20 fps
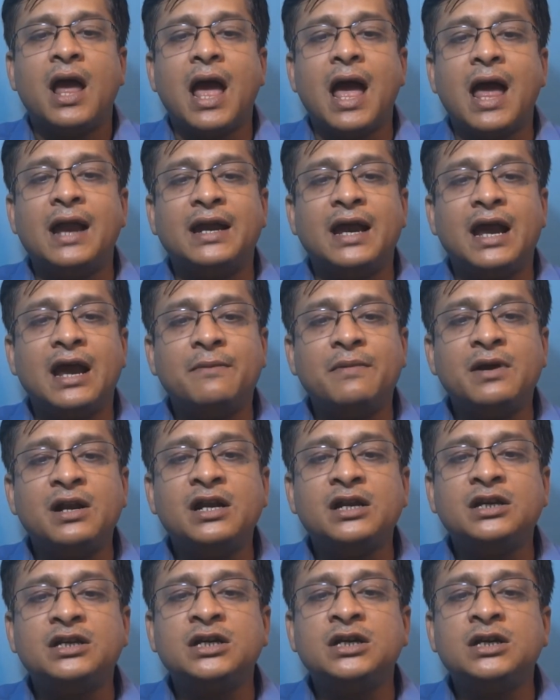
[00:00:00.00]
and
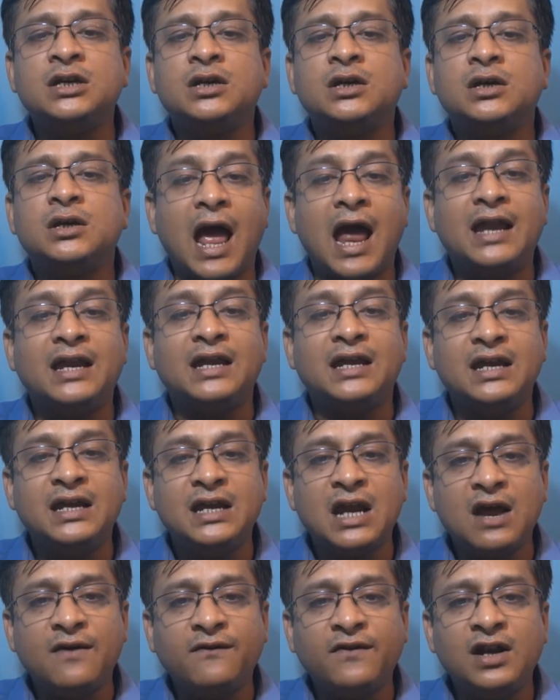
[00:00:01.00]

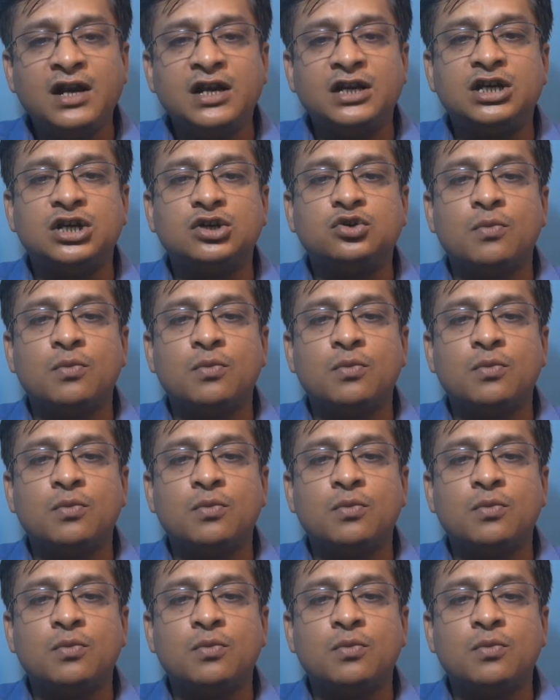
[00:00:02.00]
inability